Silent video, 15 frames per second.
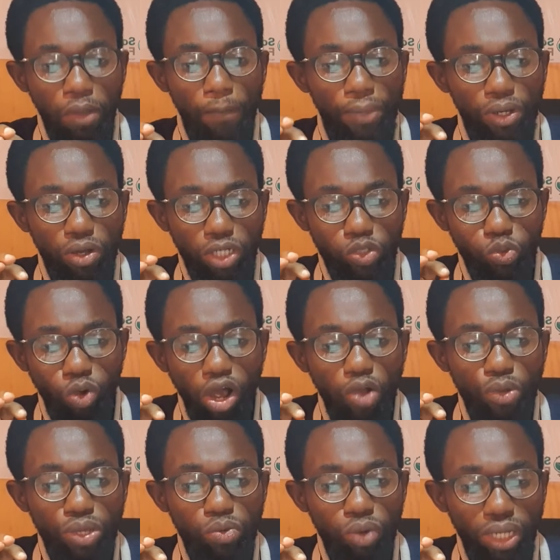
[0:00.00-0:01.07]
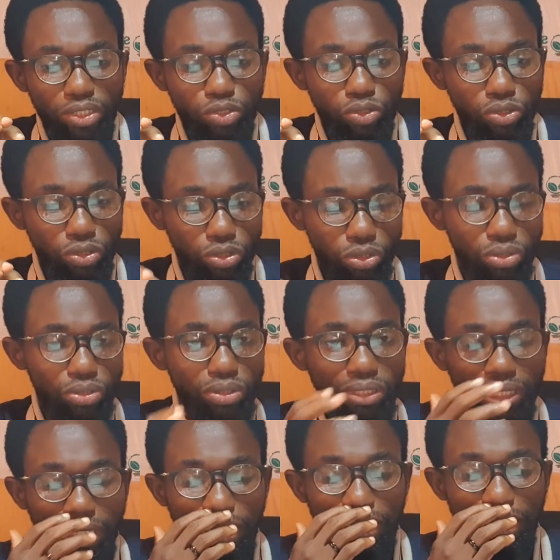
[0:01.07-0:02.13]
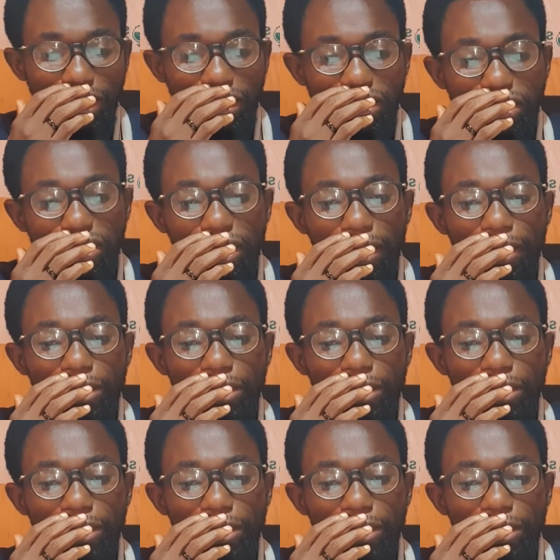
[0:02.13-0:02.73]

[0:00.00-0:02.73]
because what we want to do is